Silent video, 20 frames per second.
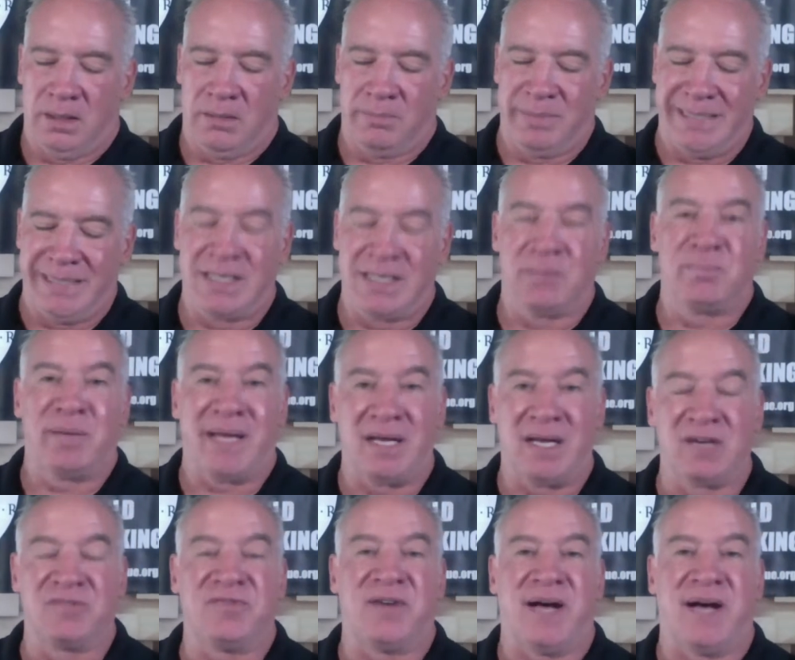Being a
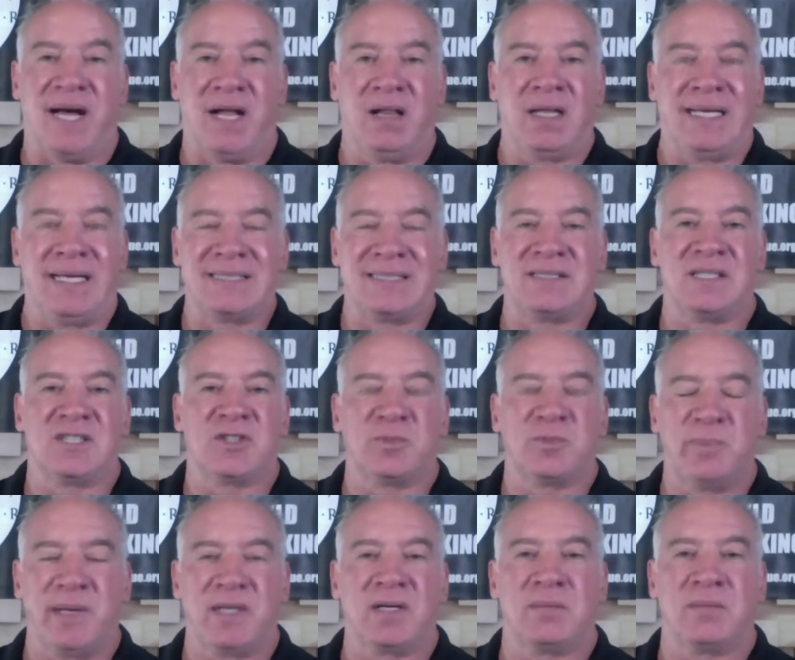pedophile, is
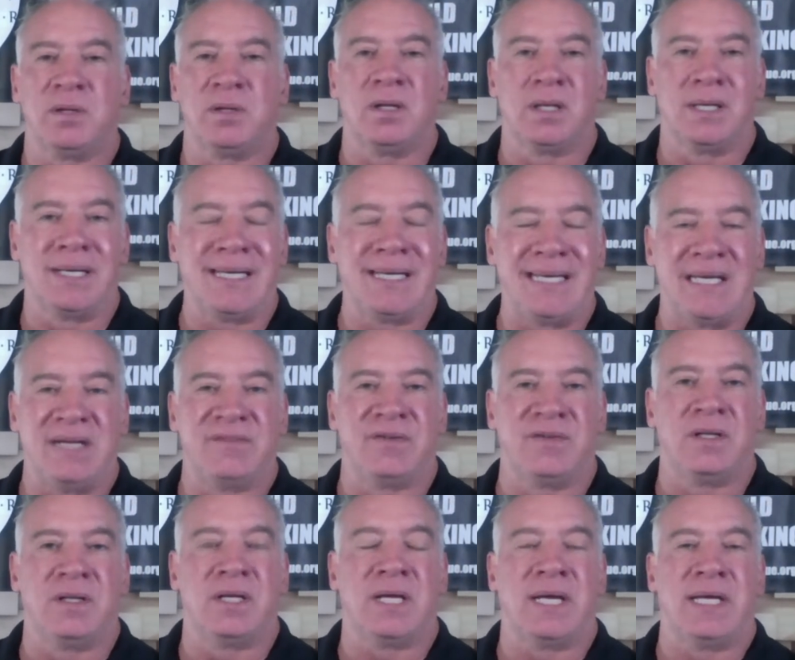despicable and
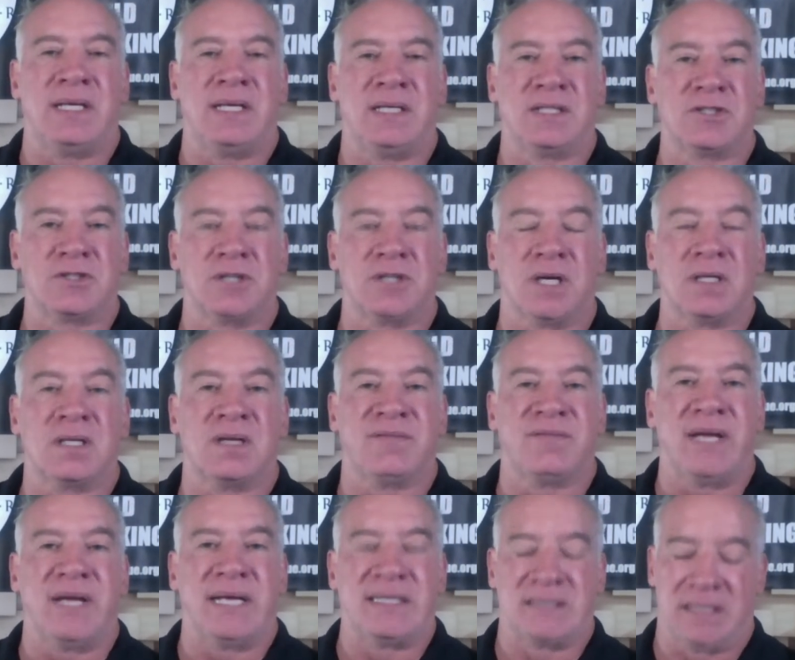evil and
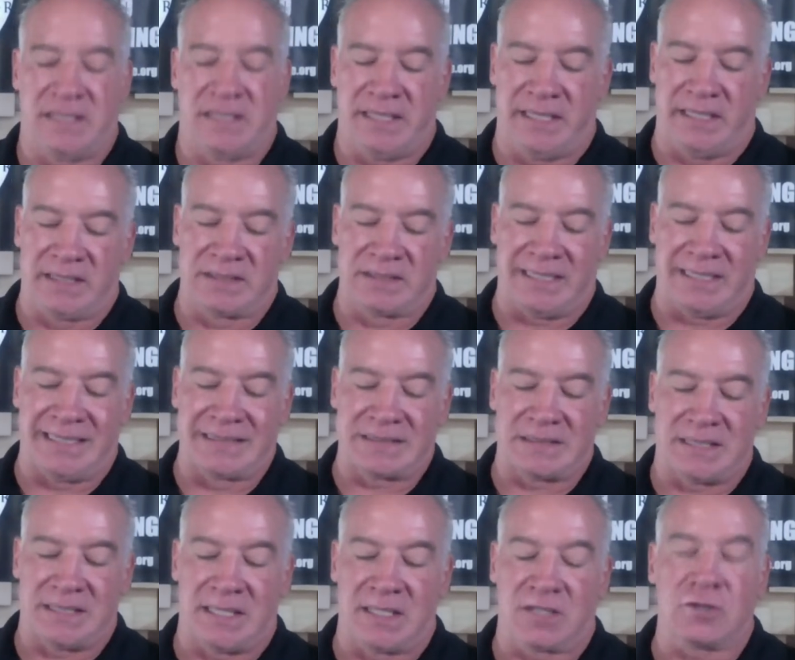destructive as it is, it's
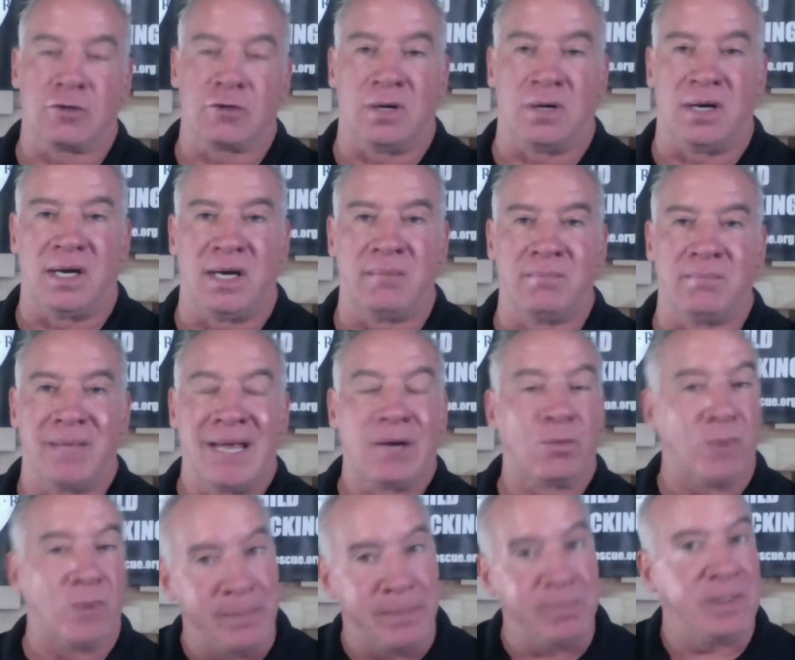not a crime.
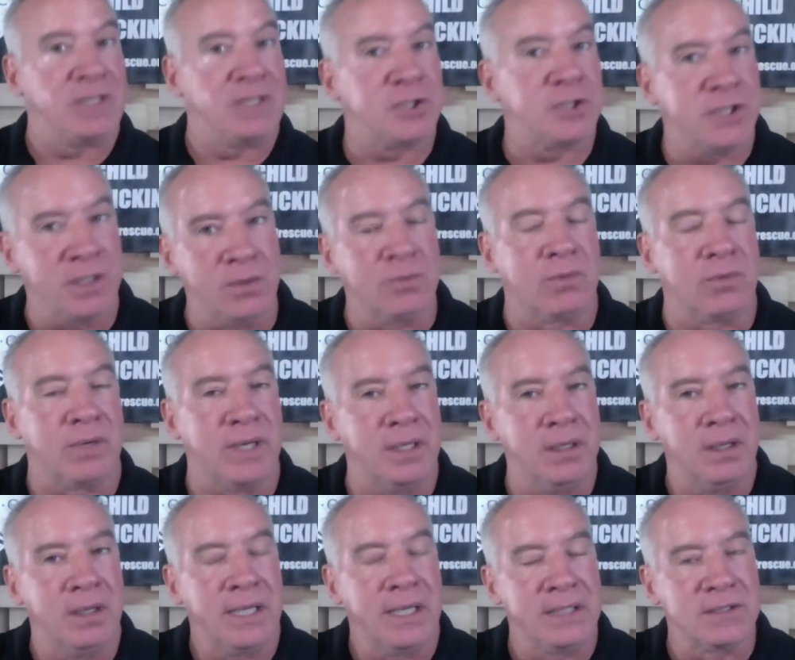Raping
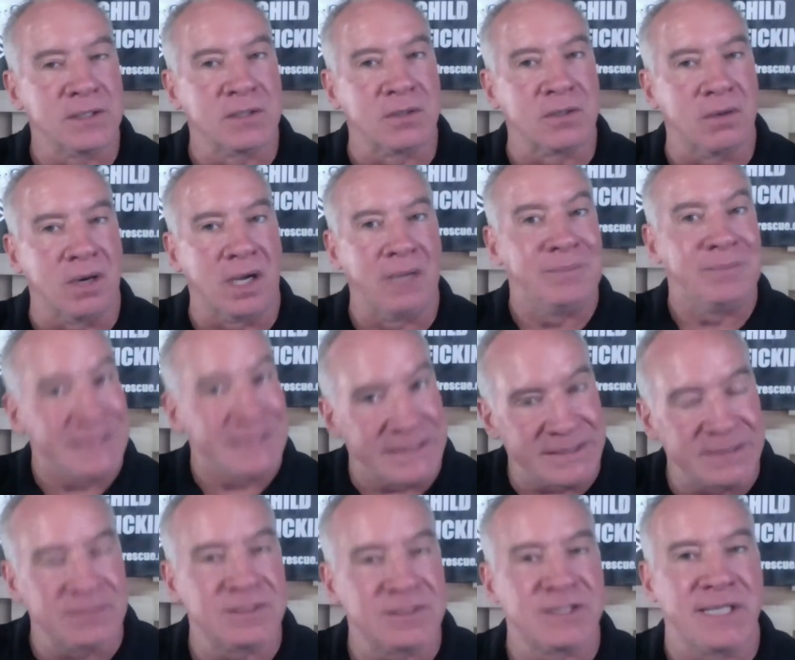children is a crime.
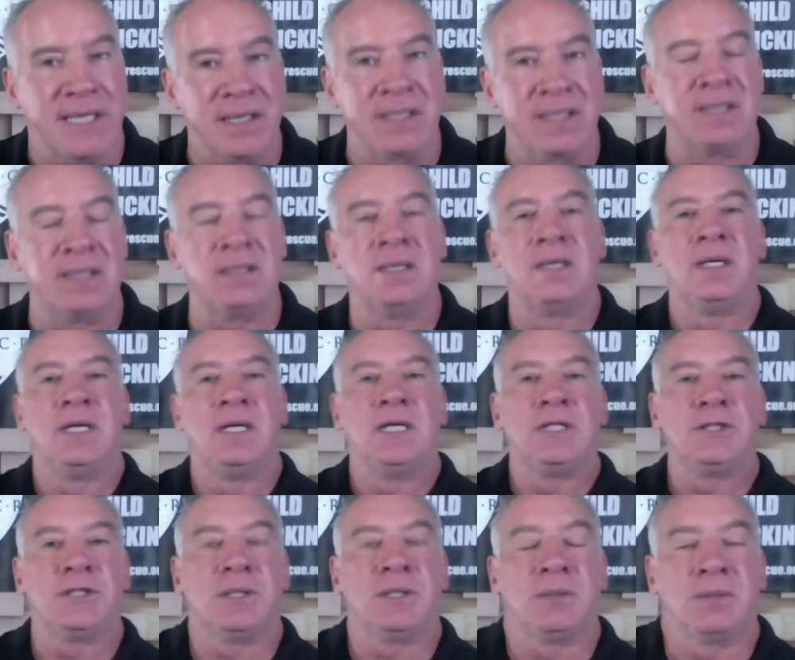Selling
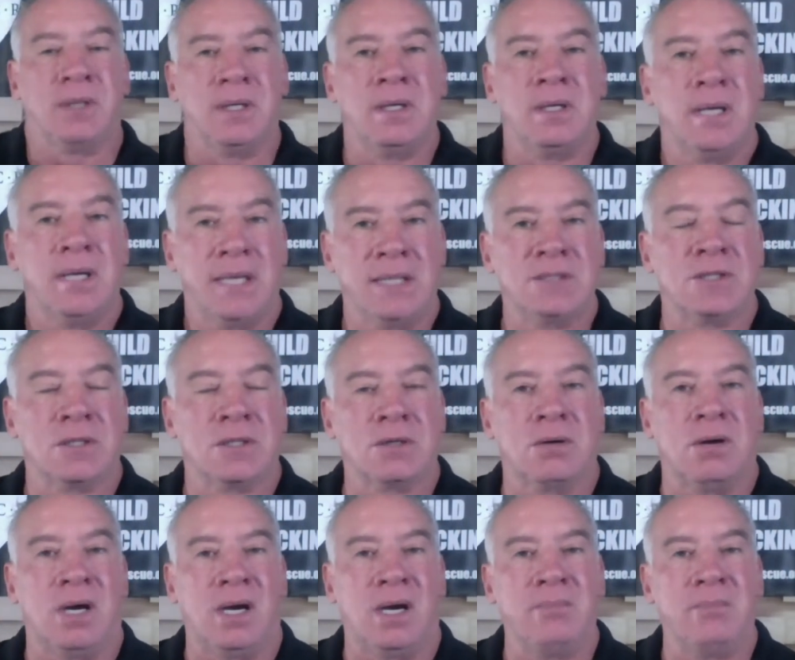children is a
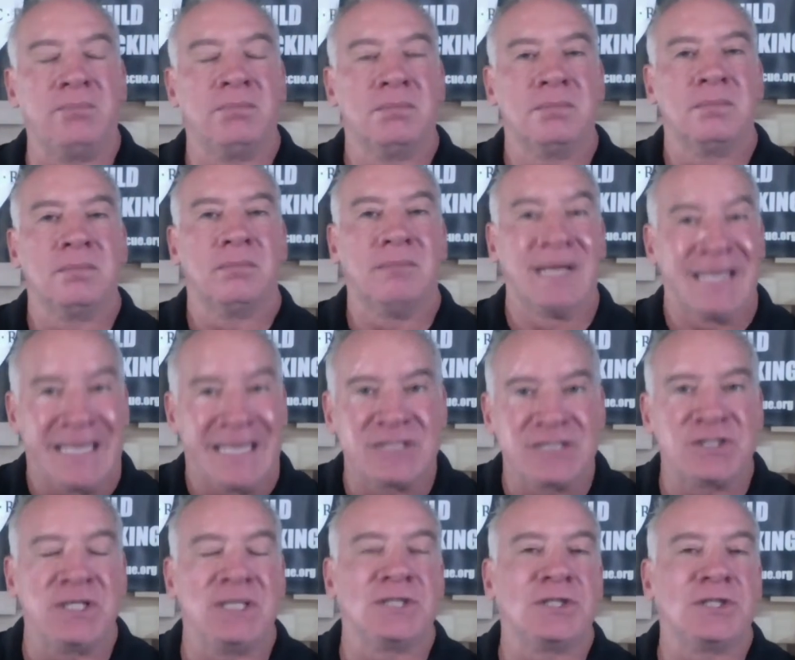crime.
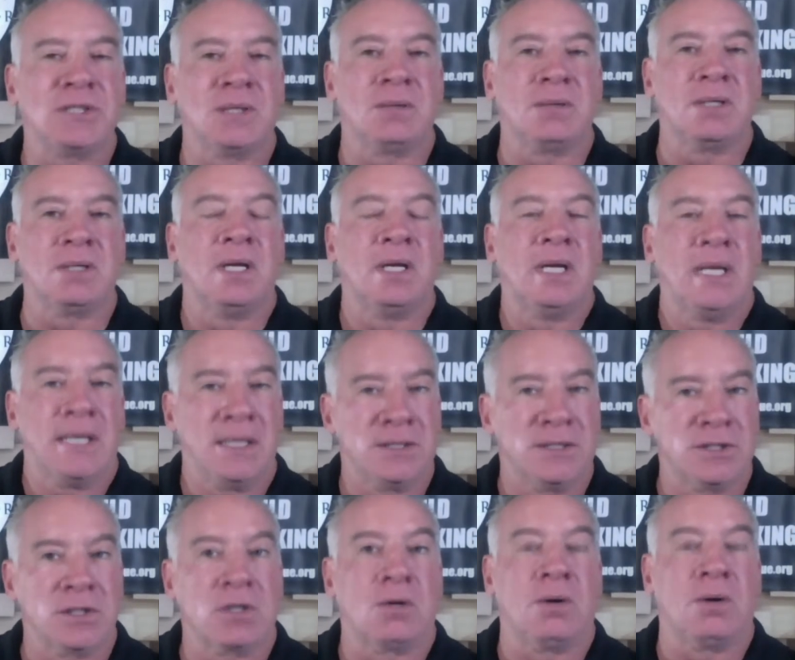Molesting children
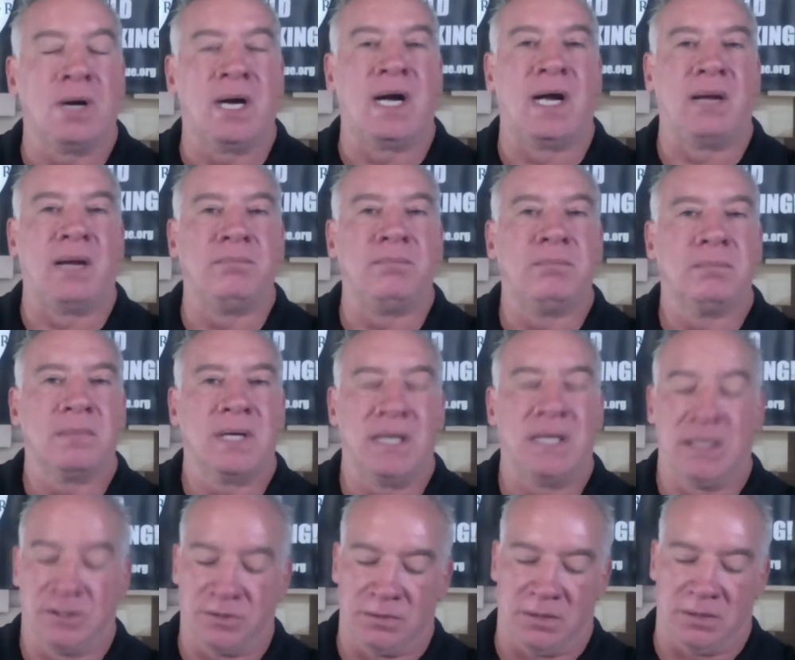is a crime. And
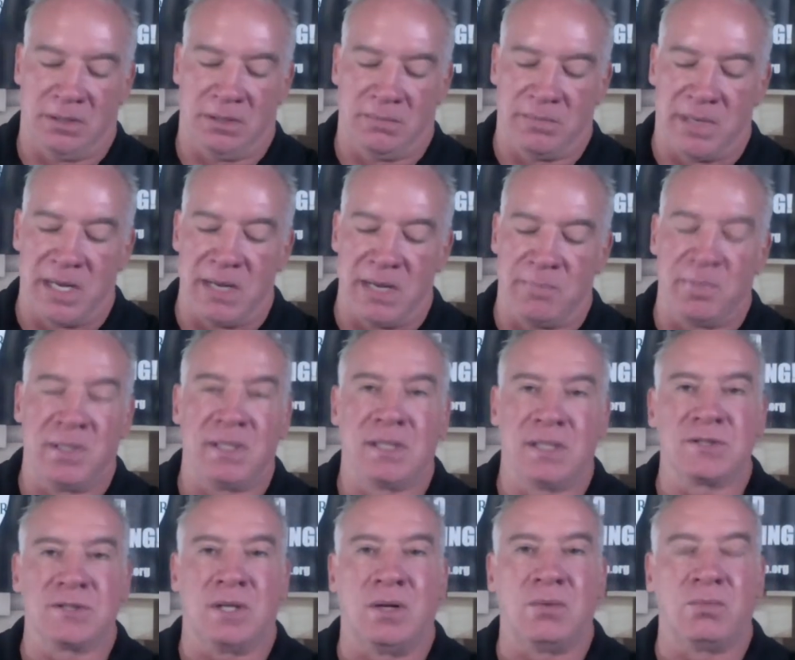it's, in my opinion,
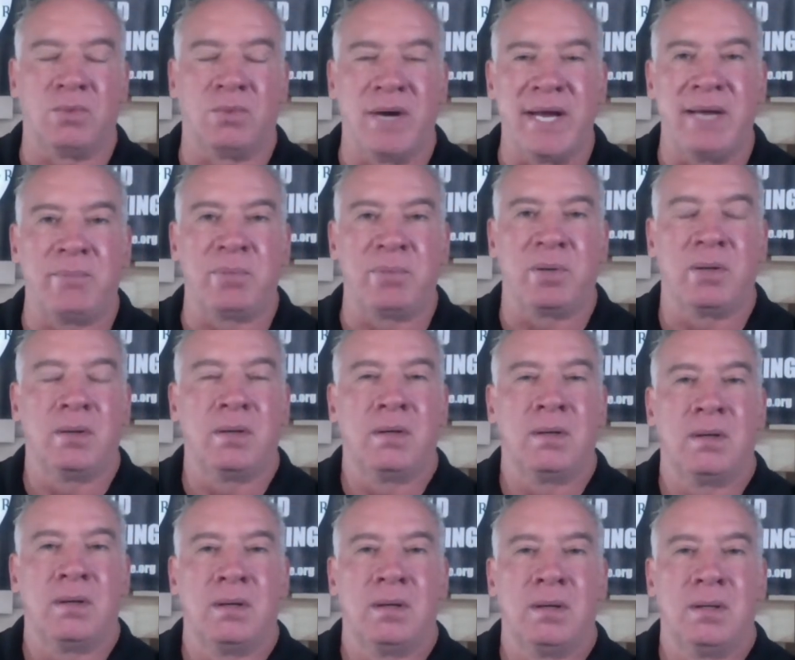it's all rape
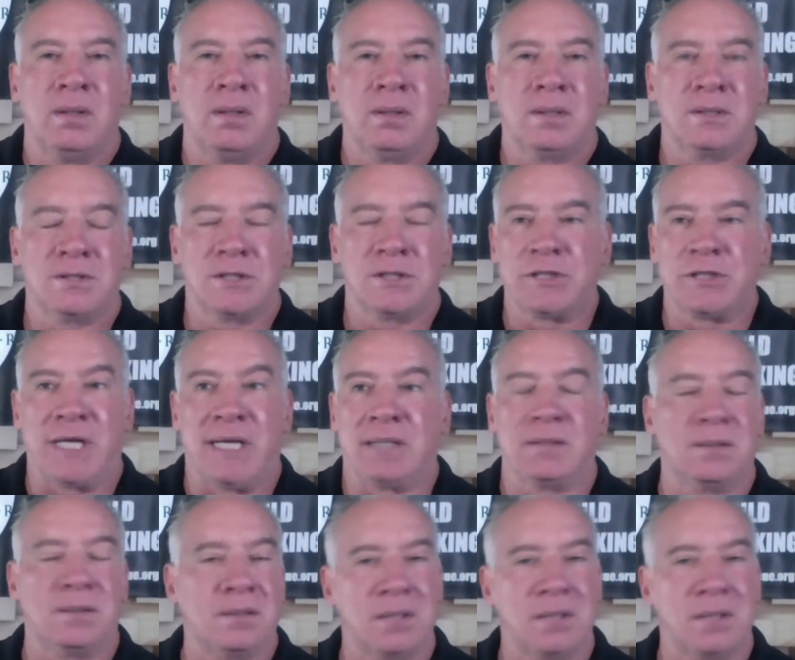because a child